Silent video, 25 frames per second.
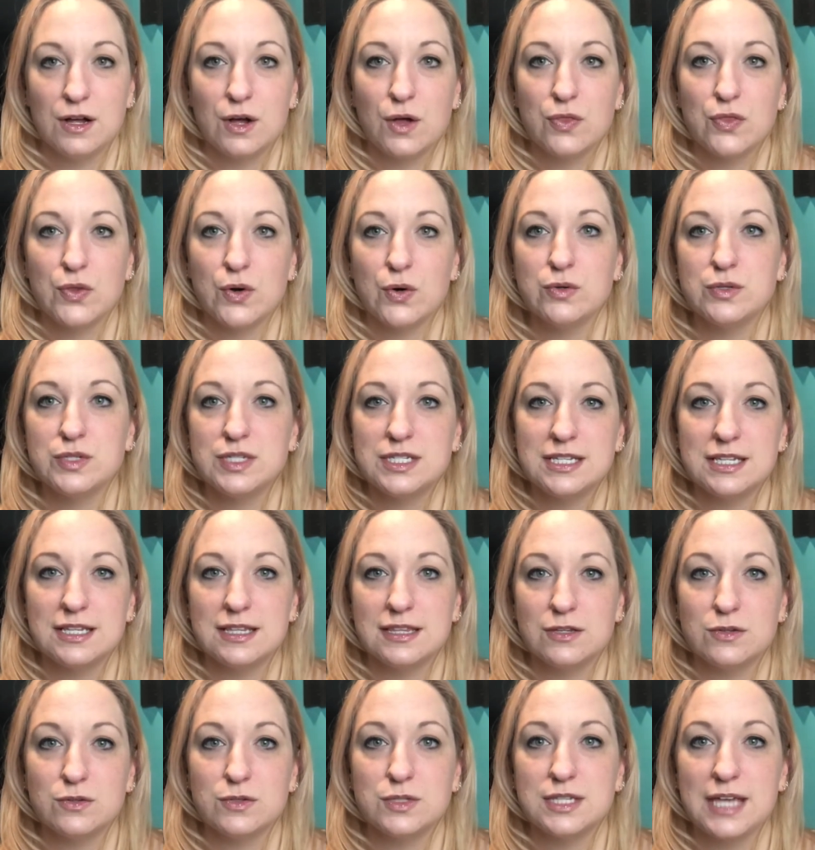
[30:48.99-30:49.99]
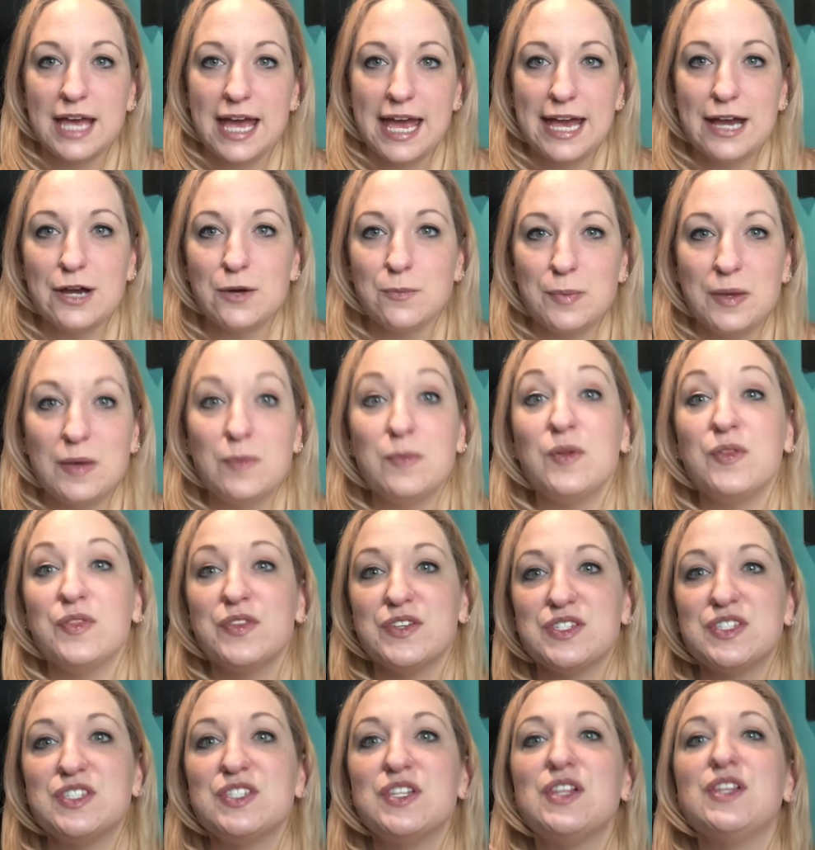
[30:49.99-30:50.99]
Those those hair people, the
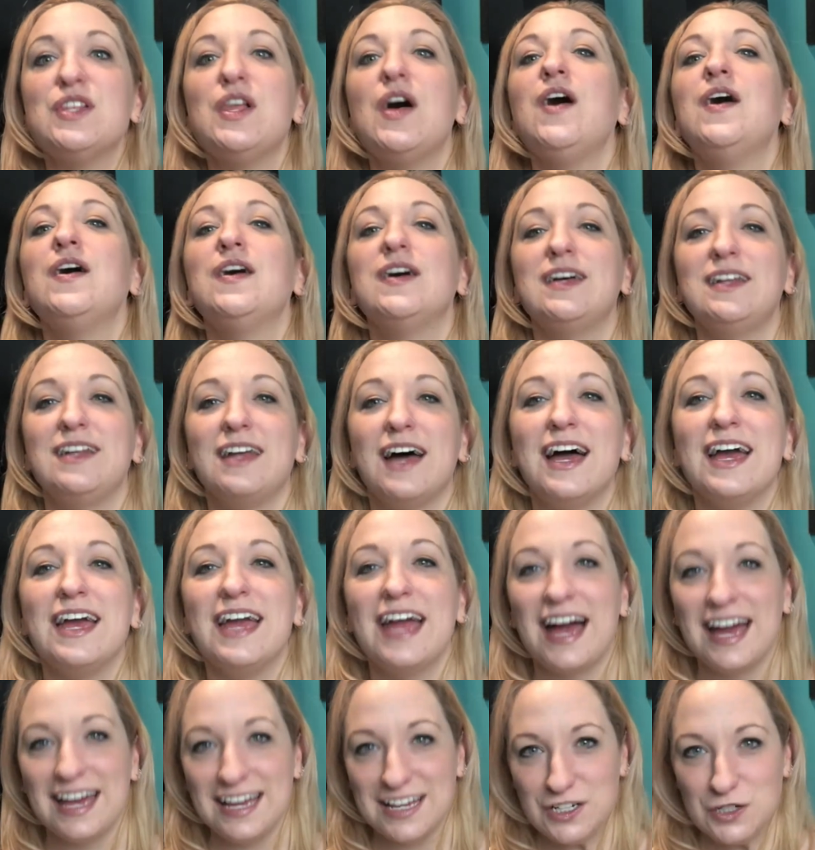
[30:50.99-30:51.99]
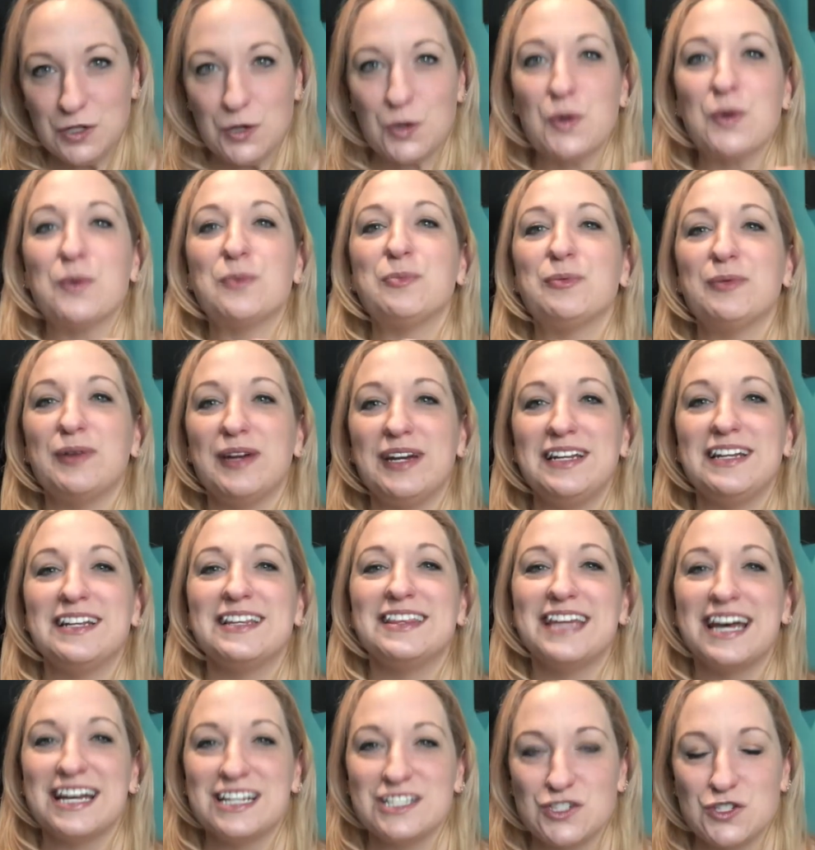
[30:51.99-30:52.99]
salon, I, I incorporated
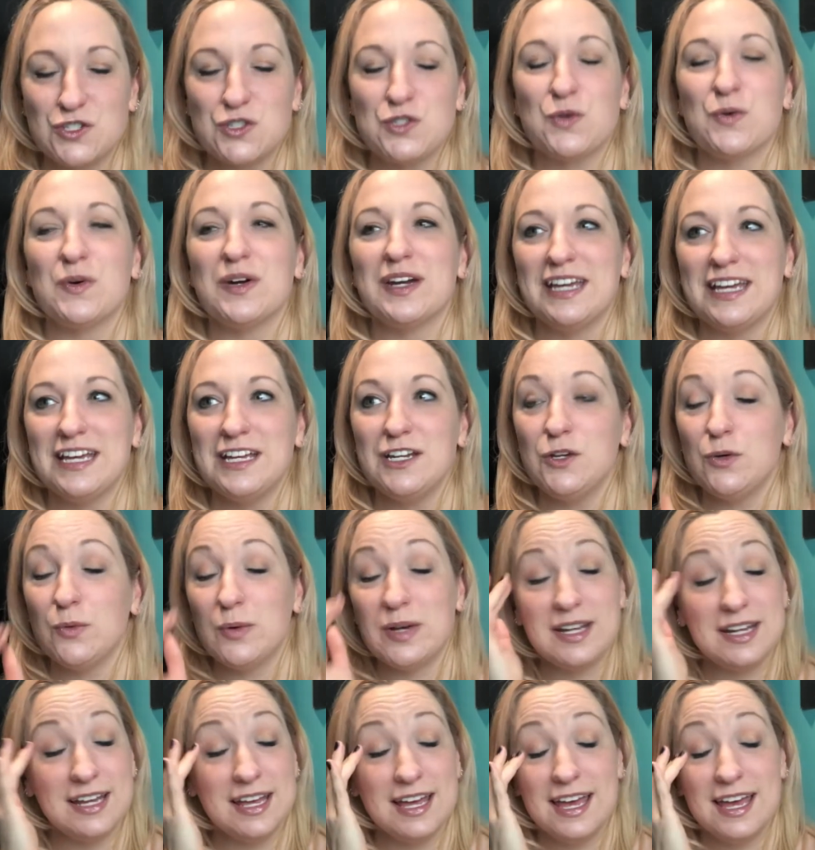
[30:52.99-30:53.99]
that story into it.